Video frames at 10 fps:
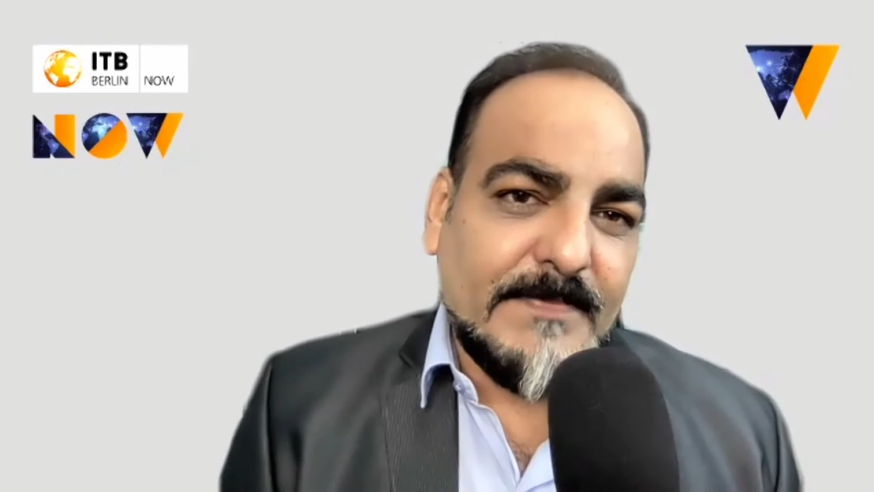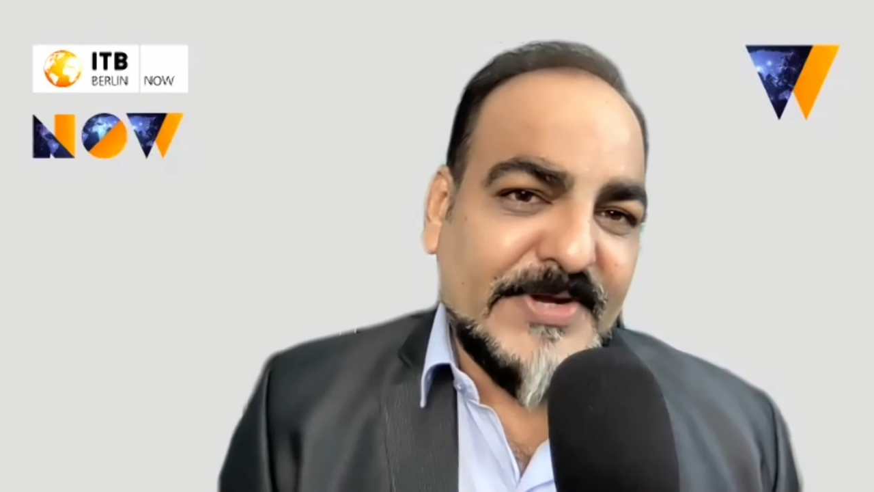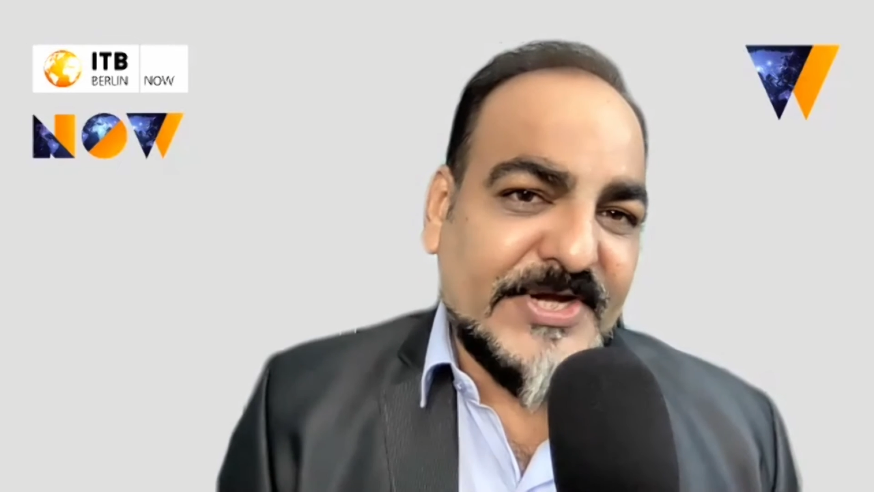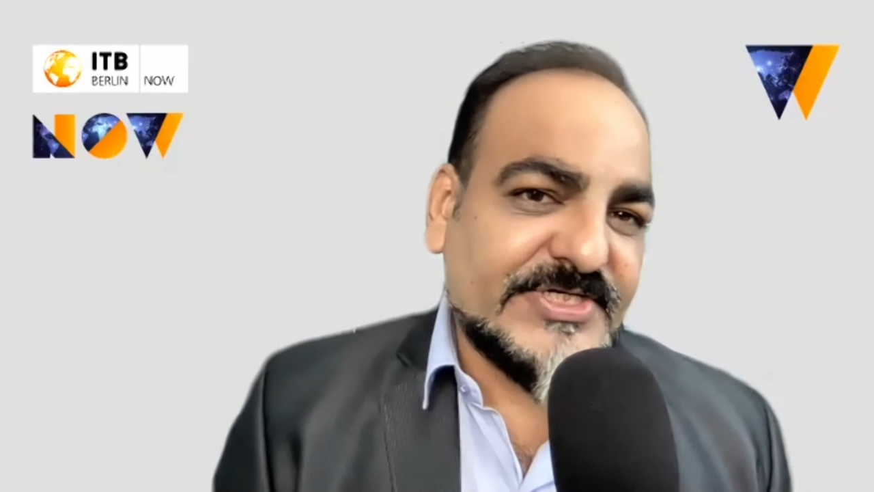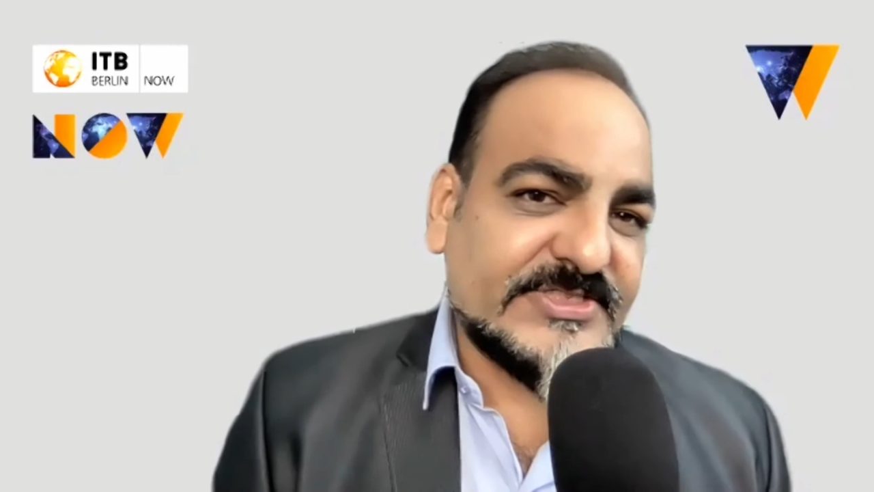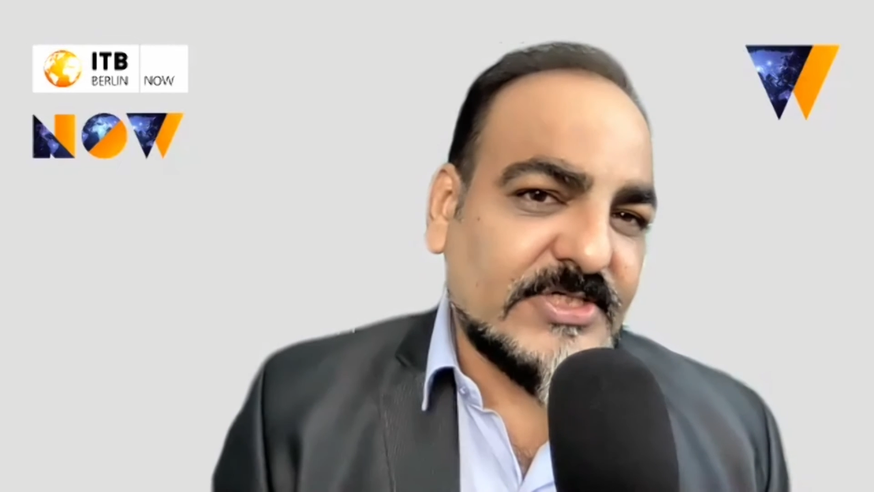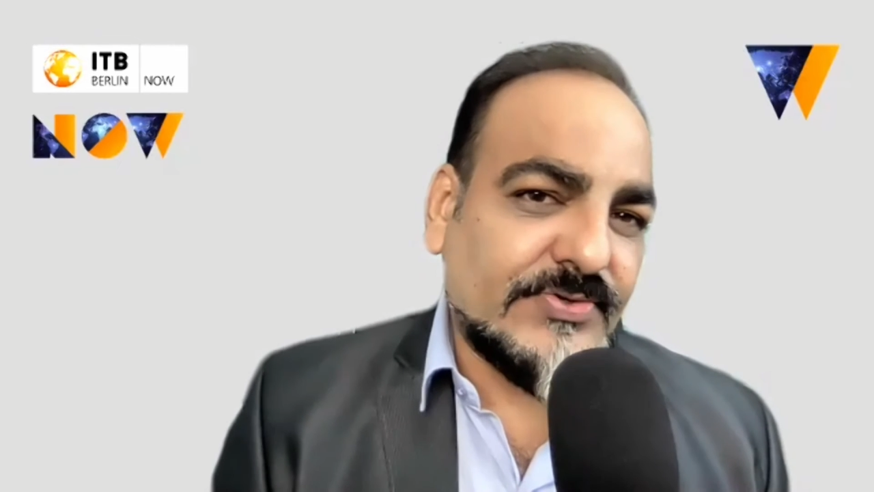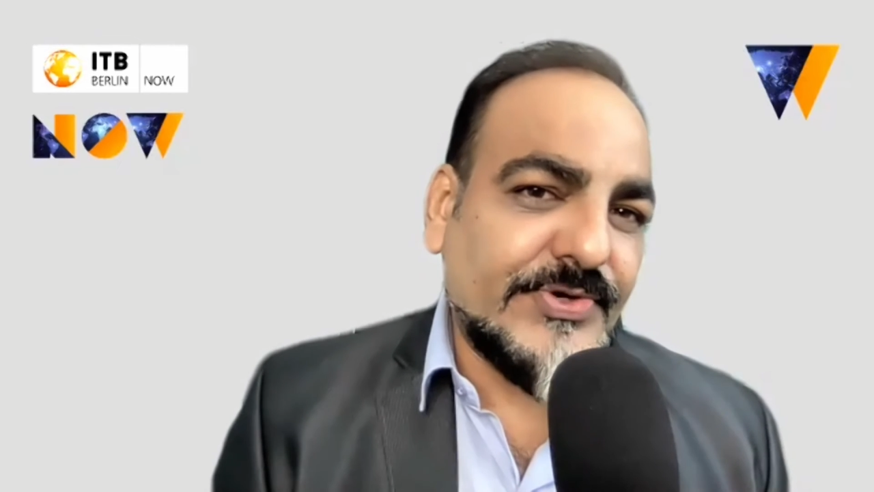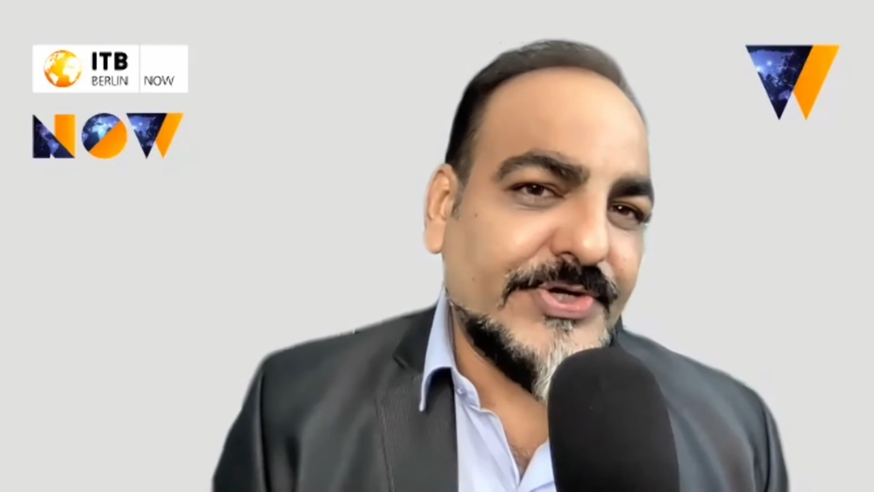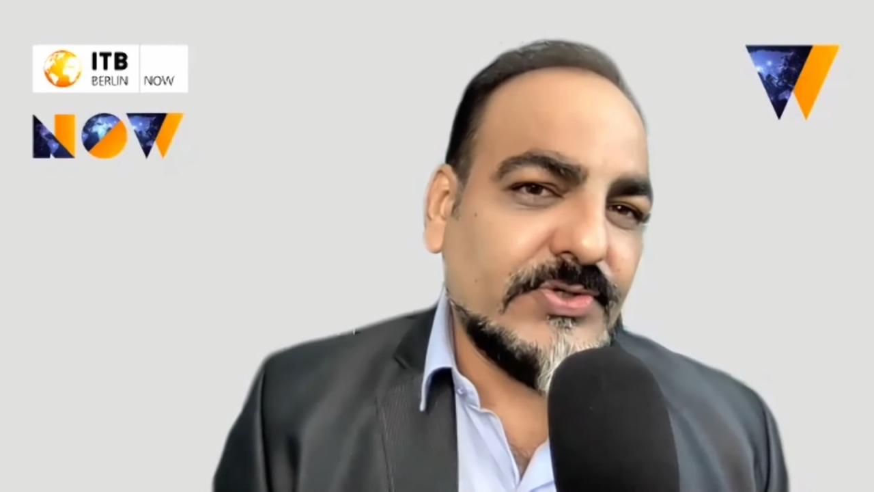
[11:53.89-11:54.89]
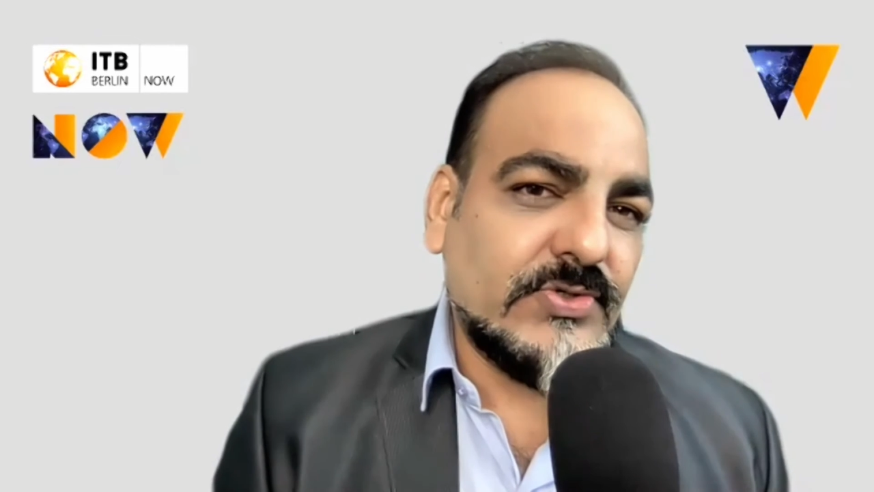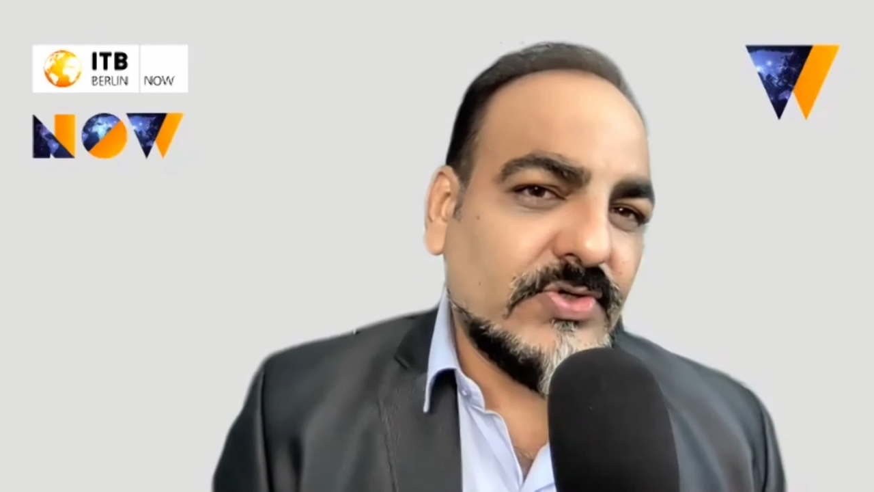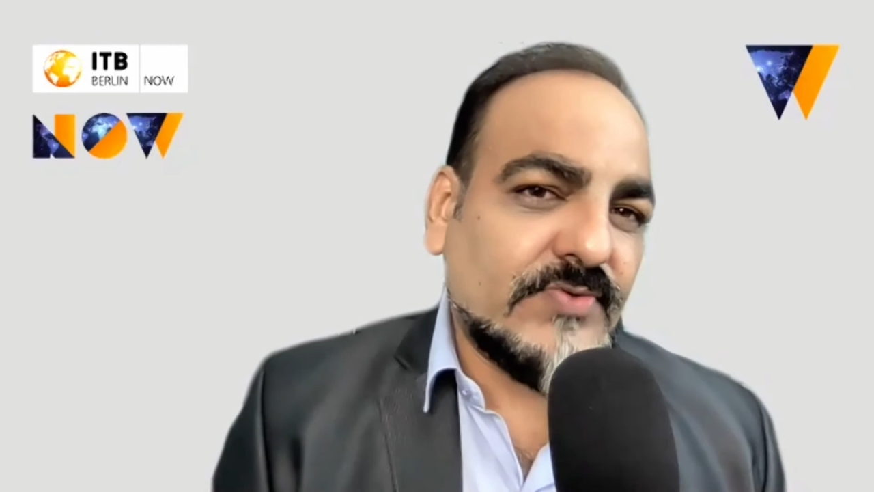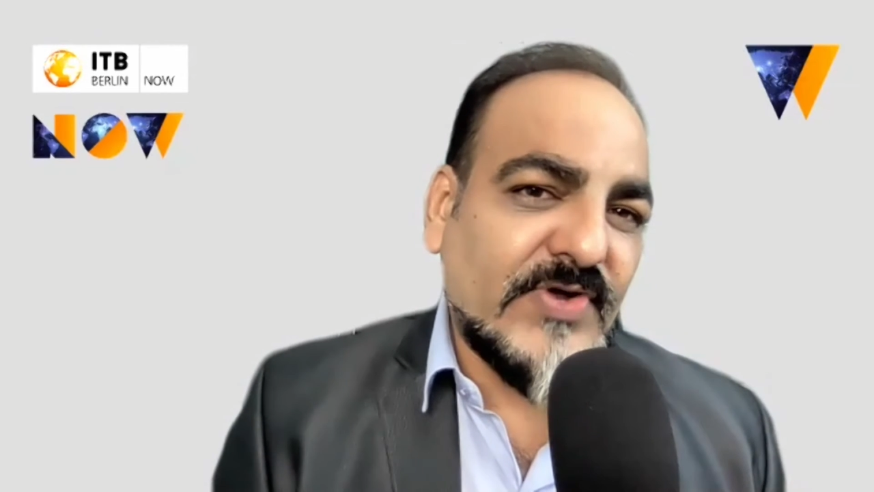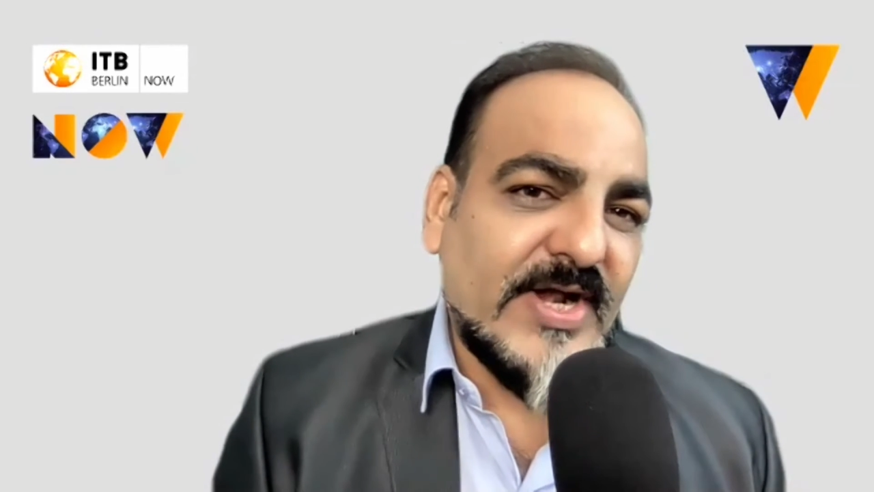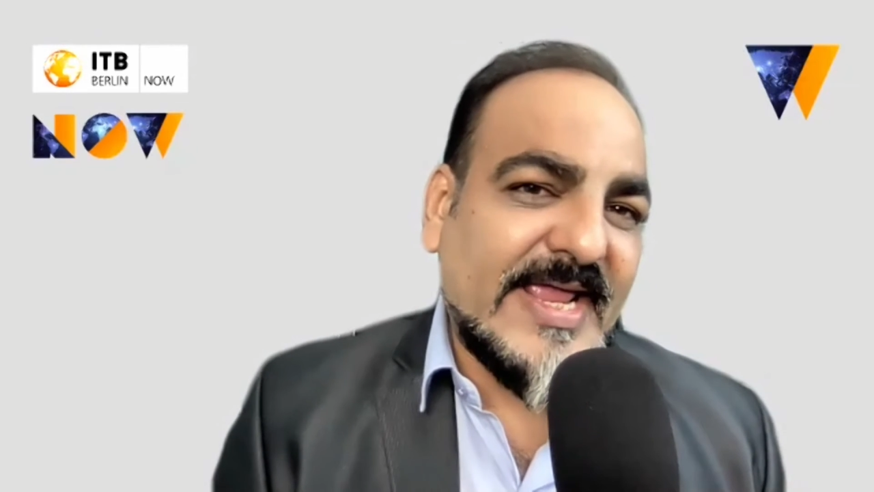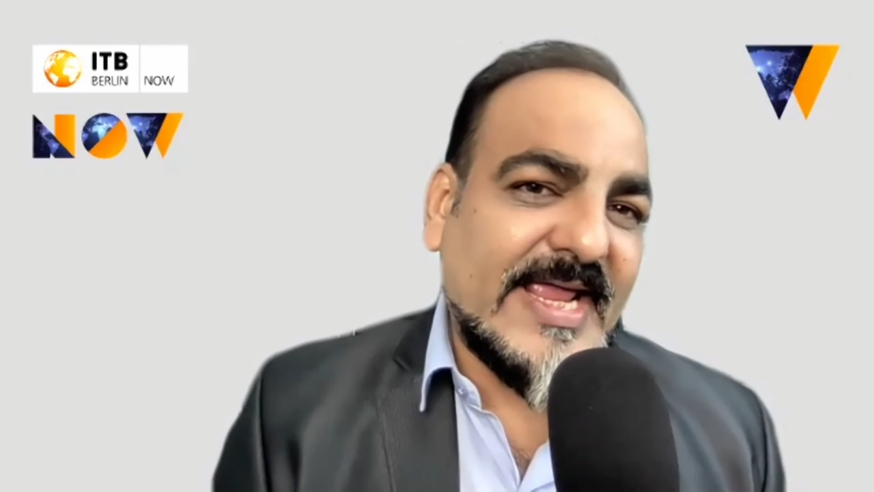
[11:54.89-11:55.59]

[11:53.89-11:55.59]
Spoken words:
patients are going to look for